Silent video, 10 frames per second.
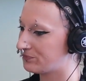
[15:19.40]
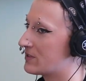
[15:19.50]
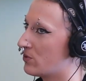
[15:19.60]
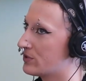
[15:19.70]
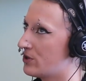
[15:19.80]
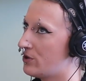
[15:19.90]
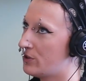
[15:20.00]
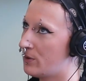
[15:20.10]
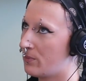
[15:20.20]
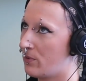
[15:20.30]
There's
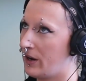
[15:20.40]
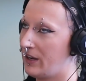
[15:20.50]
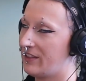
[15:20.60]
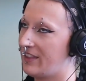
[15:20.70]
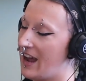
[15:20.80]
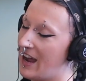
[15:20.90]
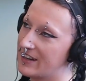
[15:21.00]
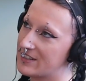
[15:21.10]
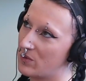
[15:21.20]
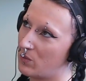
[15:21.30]
also the point
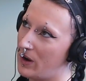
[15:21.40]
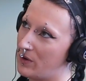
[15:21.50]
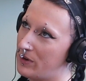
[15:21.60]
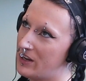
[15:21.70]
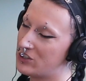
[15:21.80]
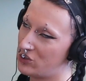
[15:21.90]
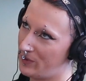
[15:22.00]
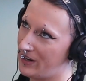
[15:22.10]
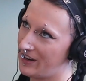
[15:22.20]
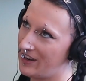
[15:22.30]
that when we are
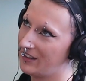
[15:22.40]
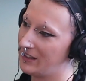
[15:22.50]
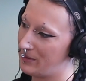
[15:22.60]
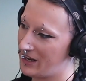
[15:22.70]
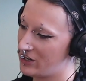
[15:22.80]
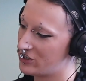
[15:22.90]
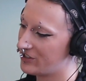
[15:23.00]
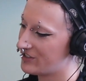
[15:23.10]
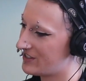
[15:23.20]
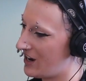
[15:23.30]
doing
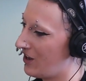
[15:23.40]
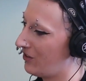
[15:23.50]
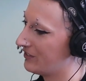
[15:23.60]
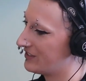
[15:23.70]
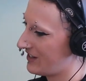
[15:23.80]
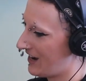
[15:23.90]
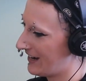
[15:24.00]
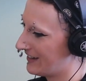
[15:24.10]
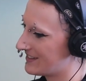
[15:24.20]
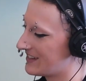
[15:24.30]
elimination style
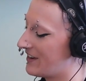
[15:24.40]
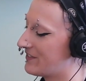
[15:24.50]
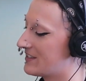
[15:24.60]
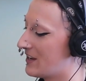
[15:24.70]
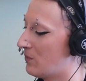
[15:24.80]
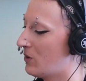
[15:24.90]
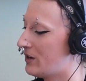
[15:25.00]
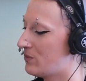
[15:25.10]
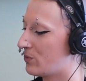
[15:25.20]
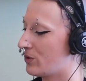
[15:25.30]
diets, if
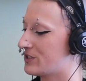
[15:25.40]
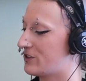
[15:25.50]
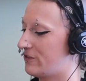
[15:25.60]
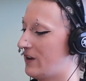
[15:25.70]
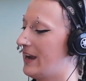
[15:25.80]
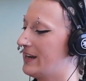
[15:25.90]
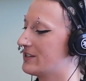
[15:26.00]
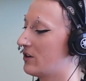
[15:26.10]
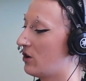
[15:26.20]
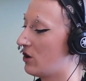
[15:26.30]
someone was to
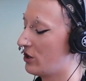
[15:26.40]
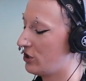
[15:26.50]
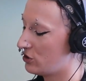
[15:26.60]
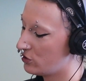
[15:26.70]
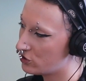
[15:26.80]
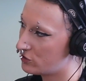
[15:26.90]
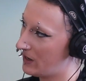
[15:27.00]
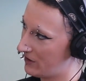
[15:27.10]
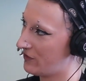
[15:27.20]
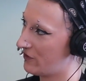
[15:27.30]
find a huge
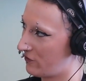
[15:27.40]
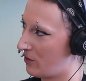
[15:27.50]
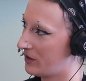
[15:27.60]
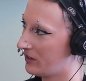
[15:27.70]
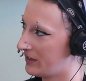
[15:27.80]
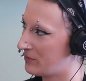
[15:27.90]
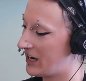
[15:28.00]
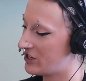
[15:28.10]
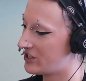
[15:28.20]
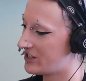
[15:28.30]
benefit from an
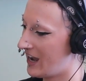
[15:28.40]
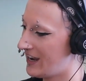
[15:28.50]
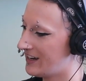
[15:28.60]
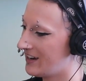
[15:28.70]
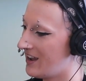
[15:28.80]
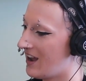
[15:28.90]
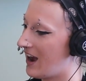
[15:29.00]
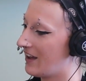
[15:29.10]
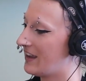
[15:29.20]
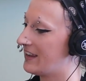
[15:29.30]
elimination diet,
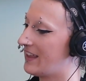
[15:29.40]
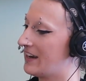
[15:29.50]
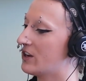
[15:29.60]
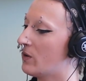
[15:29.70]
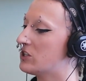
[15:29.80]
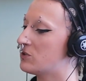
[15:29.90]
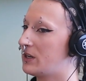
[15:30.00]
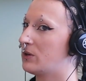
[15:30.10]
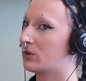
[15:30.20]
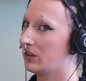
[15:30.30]
are they then going to
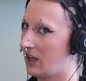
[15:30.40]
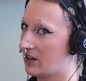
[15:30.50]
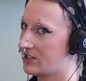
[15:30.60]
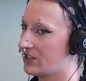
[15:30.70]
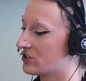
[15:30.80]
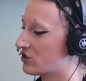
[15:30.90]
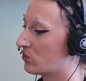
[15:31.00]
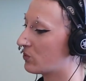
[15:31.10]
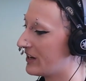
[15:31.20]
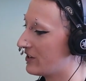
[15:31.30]
be reluctant
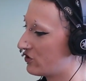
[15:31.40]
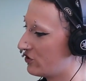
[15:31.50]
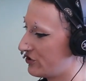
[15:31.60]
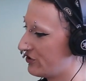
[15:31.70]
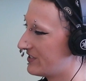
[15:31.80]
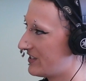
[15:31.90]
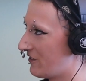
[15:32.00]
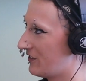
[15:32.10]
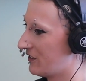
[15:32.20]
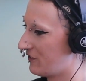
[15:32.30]
to reintroduce
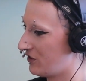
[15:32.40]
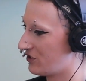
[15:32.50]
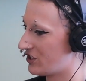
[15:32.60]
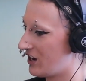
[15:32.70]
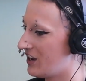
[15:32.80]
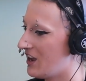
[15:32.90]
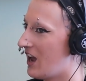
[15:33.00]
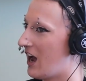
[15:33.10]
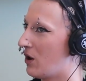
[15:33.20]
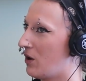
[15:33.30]
stuff in the future?
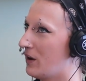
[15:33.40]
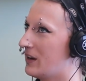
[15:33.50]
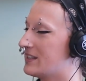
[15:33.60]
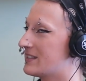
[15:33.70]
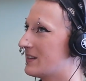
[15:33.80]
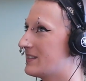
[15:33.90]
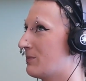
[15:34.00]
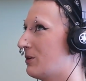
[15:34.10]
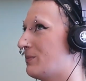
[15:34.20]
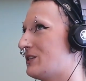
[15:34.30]
or is
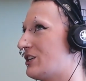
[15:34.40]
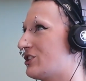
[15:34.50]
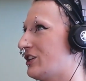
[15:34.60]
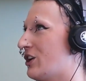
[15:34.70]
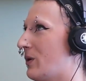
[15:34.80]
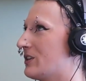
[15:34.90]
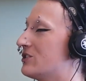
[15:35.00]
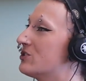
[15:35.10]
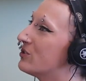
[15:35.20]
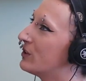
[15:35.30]
someone potentially going
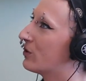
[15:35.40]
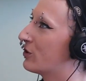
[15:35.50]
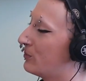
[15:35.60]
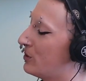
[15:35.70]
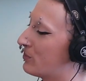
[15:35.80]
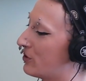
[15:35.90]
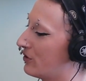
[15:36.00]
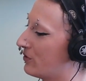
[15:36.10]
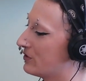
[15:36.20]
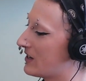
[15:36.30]
to do the autoimmune
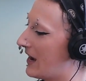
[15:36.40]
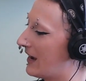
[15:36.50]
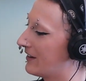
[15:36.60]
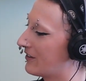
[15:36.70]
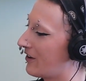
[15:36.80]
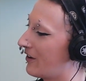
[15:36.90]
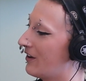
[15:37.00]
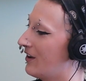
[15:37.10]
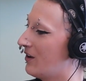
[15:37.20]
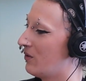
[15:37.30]
protocol diet,
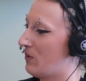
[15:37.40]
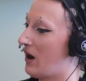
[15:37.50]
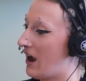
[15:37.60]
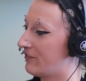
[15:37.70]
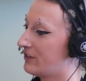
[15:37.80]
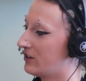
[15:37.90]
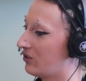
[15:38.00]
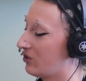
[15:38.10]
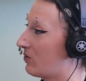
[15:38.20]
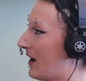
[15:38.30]
go, well, I
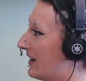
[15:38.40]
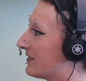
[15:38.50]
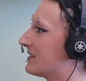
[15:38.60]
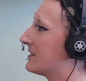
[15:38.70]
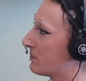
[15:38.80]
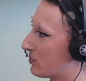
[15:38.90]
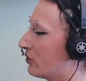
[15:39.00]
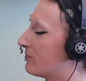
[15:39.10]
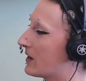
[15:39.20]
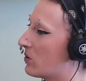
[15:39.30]
feel great, this has
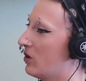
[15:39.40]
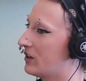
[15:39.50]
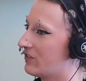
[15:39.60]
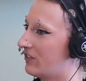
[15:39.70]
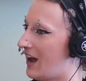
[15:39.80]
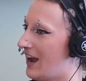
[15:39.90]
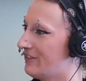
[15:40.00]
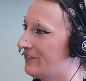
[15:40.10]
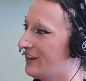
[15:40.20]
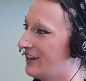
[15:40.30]
improved my quality of
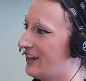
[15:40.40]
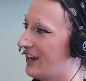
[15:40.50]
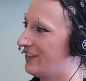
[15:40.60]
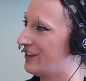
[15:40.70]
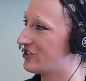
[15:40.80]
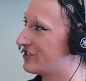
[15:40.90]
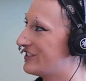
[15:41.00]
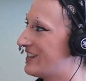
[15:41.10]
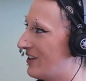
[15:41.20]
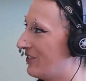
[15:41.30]
life, and then just
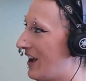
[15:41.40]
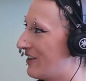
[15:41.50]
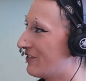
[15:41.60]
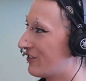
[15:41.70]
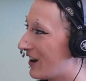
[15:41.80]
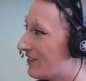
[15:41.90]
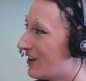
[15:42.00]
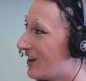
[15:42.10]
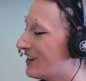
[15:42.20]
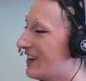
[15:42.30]
stay on that
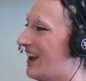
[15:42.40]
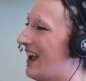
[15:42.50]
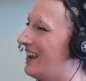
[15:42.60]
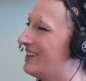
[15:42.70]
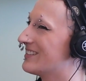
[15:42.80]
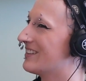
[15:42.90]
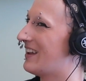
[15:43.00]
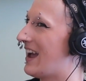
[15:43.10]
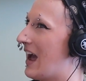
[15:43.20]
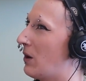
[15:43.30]
forever? And
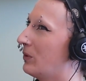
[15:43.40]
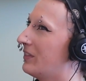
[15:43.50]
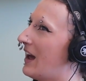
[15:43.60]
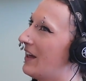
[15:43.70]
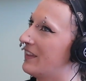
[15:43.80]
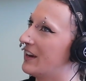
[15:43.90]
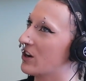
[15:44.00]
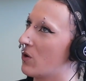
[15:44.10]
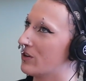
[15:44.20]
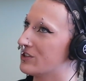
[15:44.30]
how would that
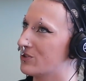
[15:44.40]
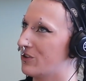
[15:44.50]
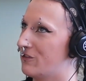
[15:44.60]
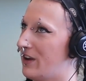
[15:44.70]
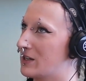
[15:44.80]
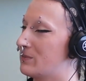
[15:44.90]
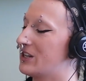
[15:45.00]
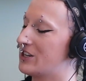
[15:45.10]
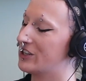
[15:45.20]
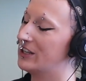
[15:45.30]
then go on to affect
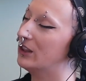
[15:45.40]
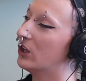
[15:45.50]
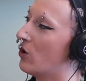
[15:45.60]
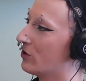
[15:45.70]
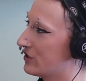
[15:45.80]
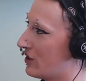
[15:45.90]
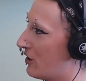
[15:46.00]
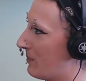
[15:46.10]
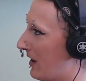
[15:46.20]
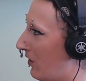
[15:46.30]
potentially long
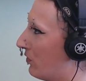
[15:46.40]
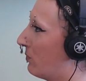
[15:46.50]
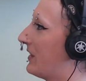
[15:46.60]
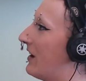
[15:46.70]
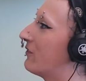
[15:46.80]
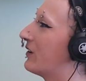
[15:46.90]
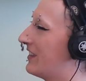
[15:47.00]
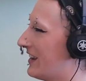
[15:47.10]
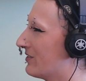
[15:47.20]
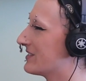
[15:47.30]
term health yeah. with
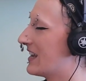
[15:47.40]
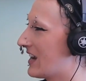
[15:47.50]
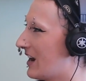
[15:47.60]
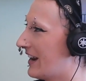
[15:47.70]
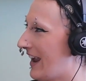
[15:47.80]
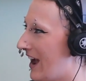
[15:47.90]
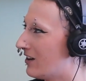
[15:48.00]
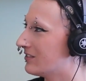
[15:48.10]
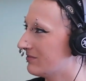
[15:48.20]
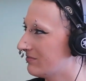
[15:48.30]
everything else they're cutting
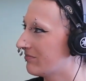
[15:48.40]
out?